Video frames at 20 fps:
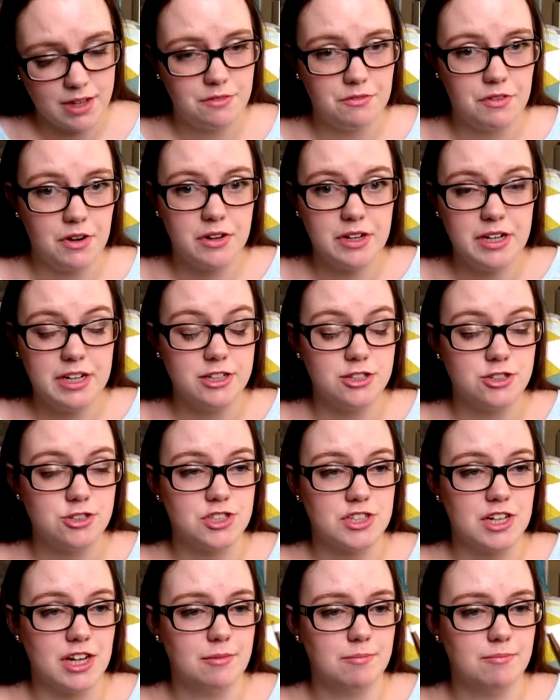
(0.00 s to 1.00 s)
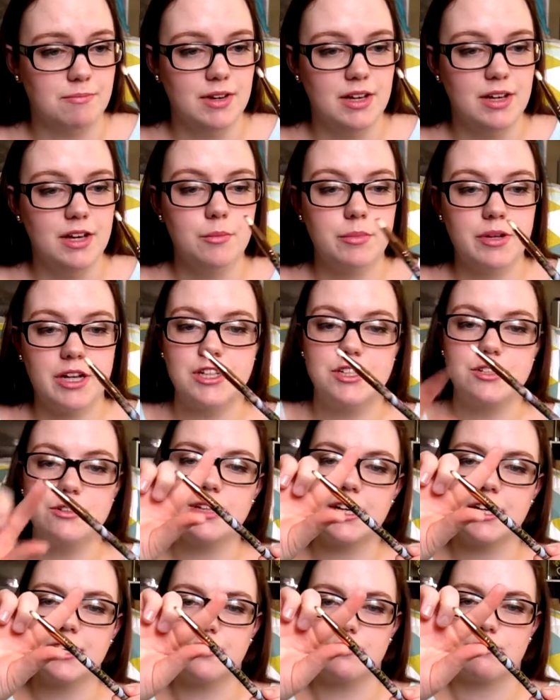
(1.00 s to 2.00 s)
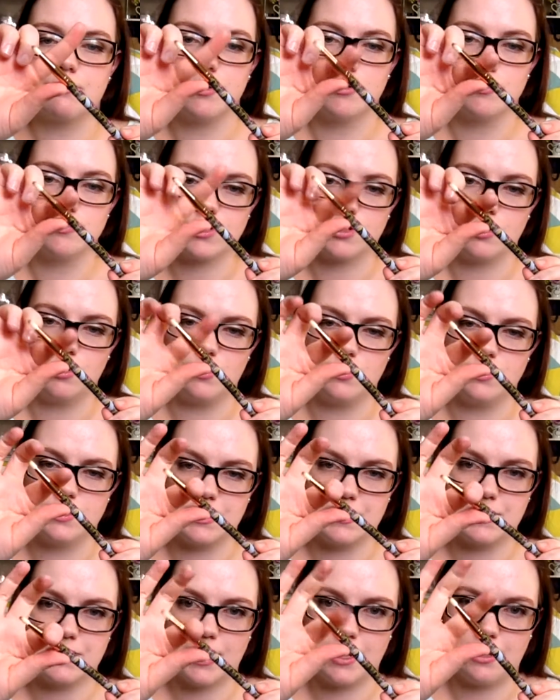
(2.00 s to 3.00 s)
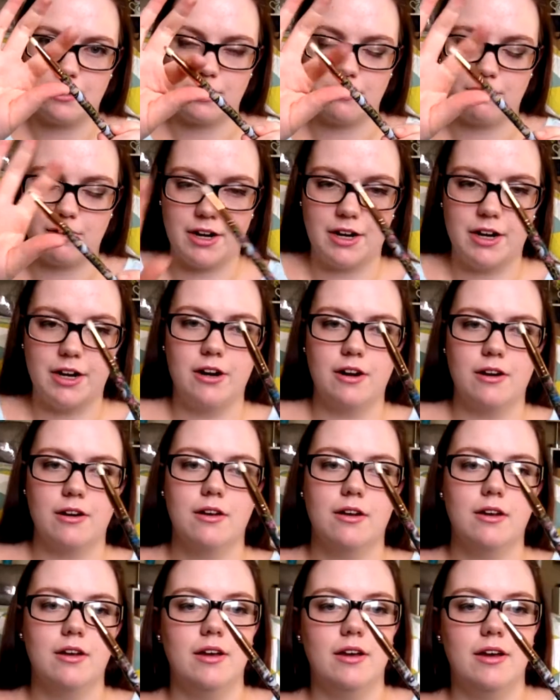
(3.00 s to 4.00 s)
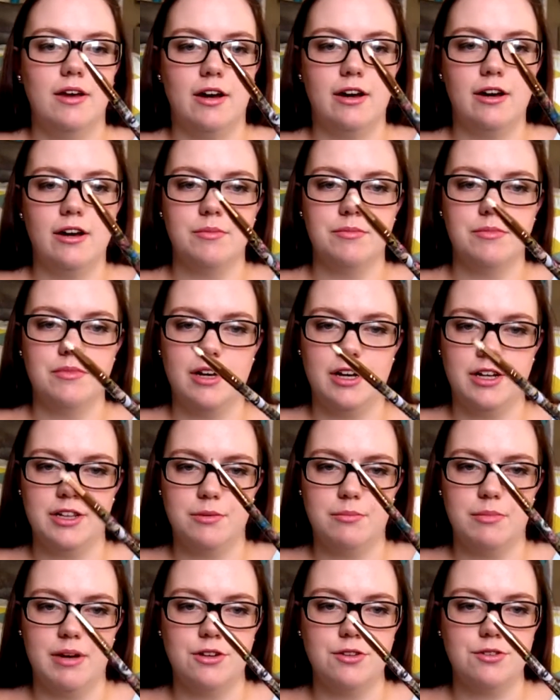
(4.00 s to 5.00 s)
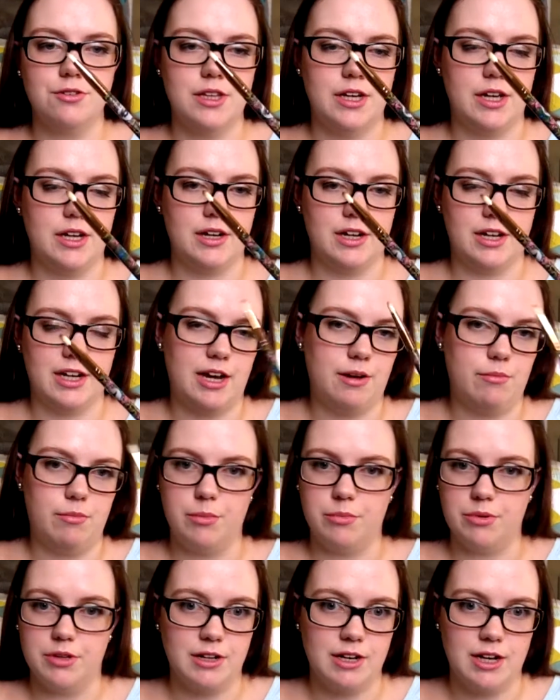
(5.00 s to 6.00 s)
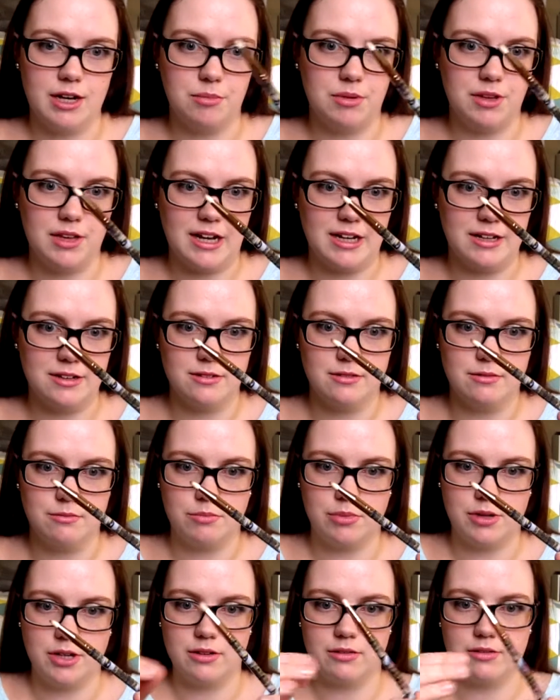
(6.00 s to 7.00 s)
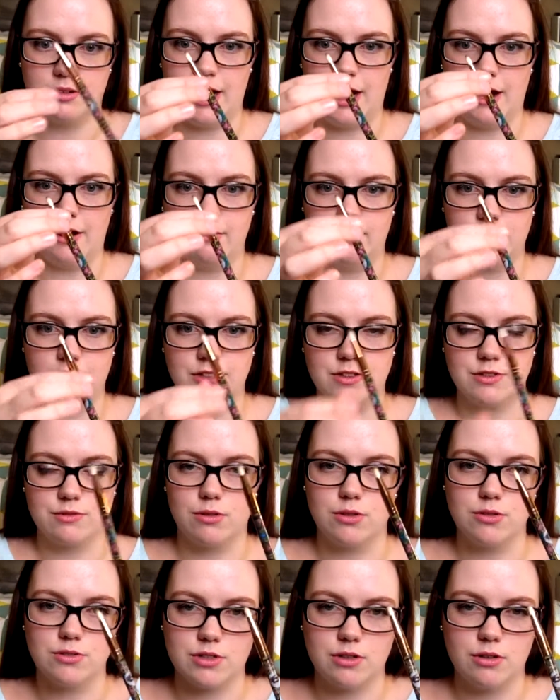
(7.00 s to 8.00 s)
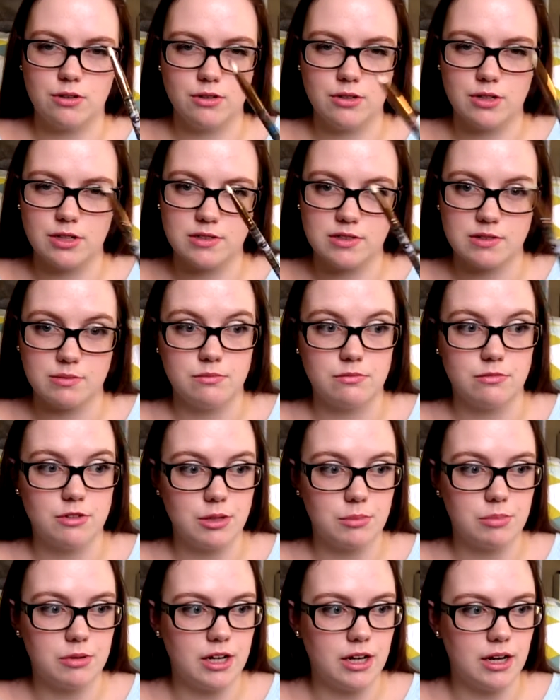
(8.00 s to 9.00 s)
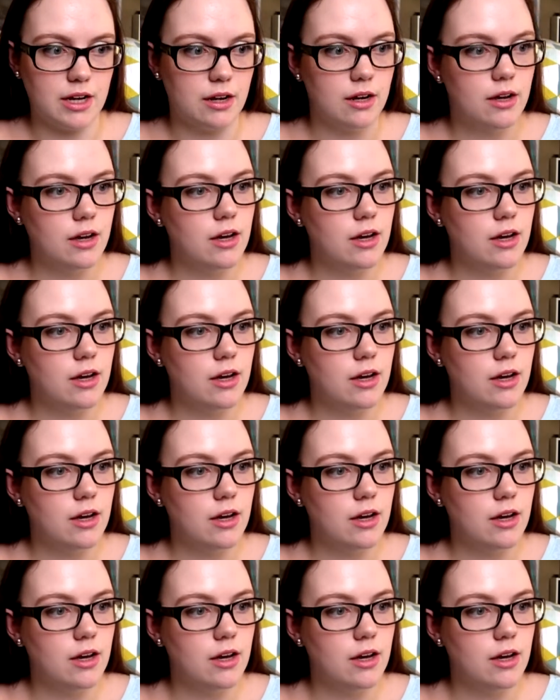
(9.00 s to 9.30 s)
Very interesting. But I do like the rose gold detailing right here on the metal thing. I can't remember the name of that. But yeah, it's rose gold and it's really pretty.